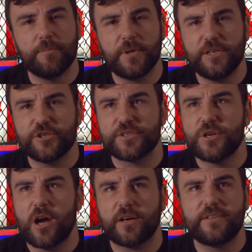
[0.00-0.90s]
He just
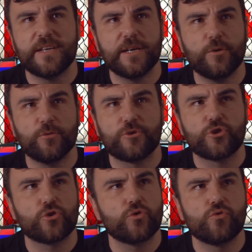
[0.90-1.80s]
knocked
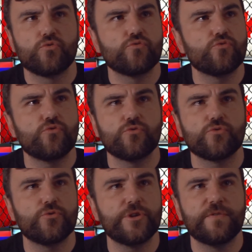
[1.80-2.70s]
out,
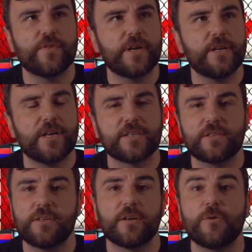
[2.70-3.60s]
who did he fight last
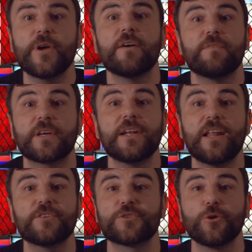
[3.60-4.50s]
time? Oh yeah, fucking
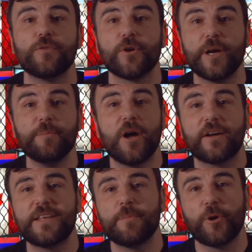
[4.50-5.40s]
Alistair Overeem,
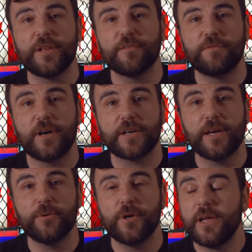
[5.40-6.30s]
knocked him right the fuck
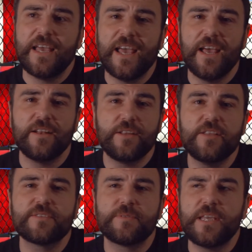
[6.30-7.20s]
out. And
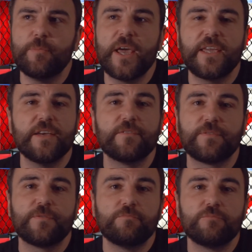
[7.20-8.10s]
he might
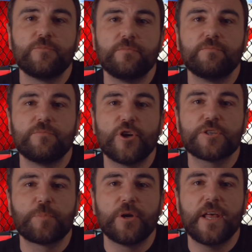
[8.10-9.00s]
give
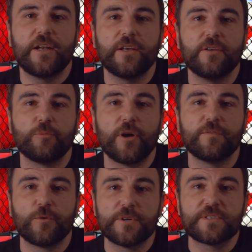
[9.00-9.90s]
Josh Barnett a
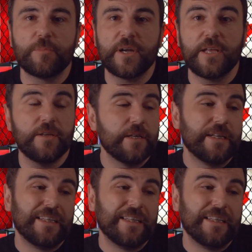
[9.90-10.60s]
run for his money.